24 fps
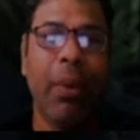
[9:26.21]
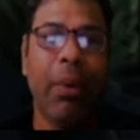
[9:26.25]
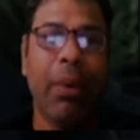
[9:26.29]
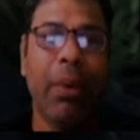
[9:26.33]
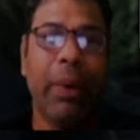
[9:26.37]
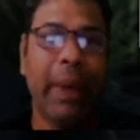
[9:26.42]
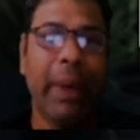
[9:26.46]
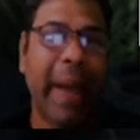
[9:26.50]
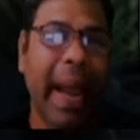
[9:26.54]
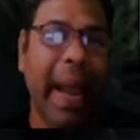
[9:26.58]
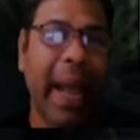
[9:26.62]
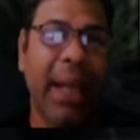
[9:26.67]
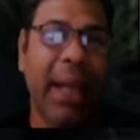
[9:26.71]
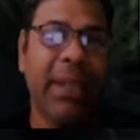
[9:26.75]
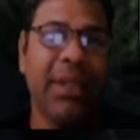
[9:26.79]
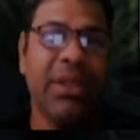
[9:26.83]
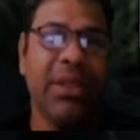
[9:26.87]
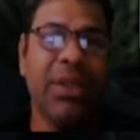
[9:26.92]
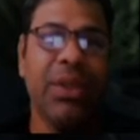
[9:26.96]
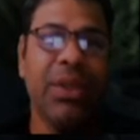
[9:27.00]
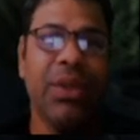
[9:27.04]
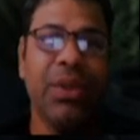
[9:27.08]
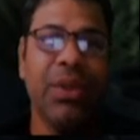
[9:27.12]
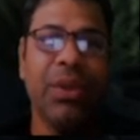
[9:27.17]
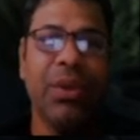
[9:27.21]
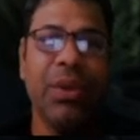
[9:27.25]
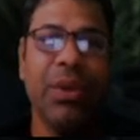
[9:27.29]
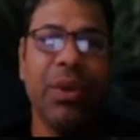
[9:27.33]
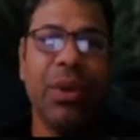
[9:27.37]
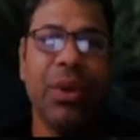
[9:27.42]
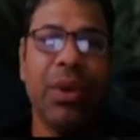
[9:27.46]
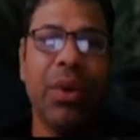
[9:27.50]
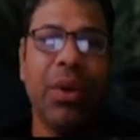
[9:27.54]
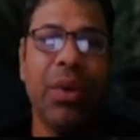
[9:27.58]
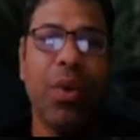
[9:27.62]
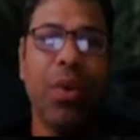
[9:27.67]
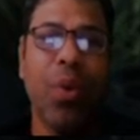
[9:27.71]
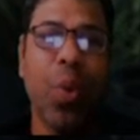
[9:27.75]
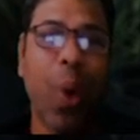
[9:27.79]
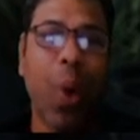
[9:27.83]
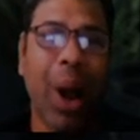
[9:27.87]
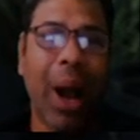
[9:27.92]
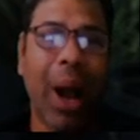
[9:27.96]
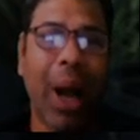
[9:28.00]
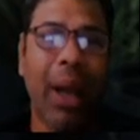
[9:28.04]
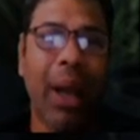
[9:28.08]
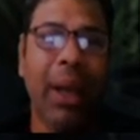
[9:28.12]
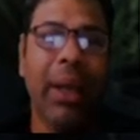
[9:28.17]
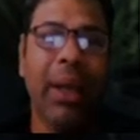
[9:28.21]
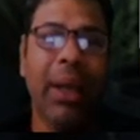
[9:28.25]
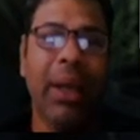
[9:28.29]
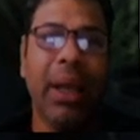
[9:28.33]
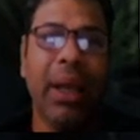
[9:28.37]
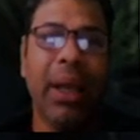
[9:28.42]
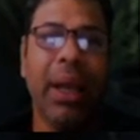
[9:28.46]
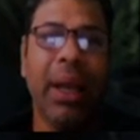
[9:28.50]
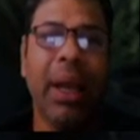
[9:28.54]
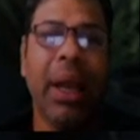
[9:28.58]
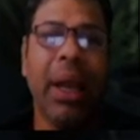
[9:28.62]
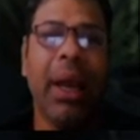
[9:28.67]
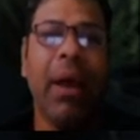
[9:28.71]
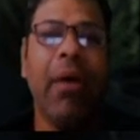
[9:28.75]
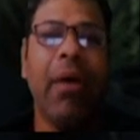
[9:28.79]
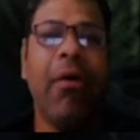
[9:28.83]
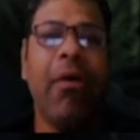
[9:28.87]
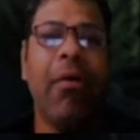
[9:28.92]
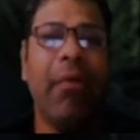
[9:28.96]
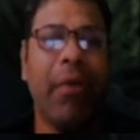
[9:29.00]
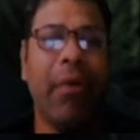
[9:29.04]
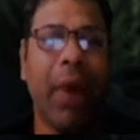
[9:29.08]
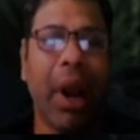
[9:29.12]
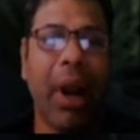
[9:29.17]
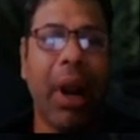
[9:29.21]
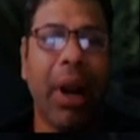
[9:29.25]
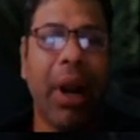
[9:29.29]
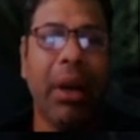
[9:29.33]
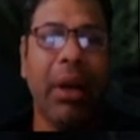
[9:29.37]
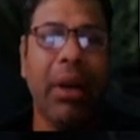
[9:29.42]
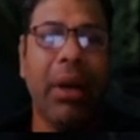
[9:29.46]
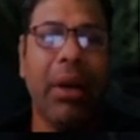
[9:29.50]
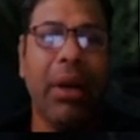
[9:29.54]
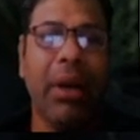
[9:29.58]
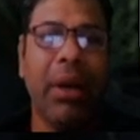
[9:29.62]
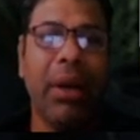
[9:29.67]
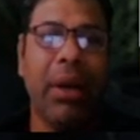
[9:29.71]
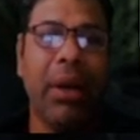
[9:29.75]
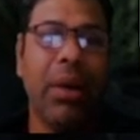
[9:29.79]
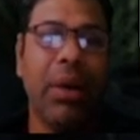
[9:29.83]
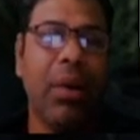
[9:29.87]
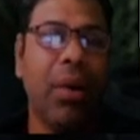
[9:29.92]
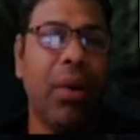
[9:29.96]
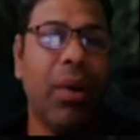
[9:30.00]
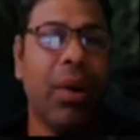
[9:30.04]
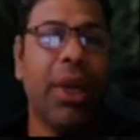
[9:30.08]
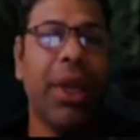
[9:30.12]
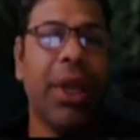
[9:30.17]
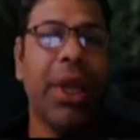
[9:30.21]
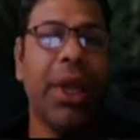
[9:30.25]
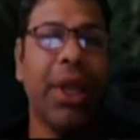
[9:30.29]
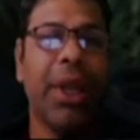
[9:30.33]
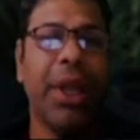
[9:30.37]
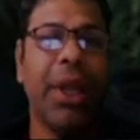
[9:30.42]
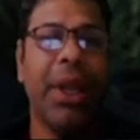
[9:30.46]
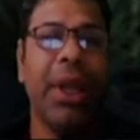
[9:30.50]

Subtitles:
dance, walk, run. Okay.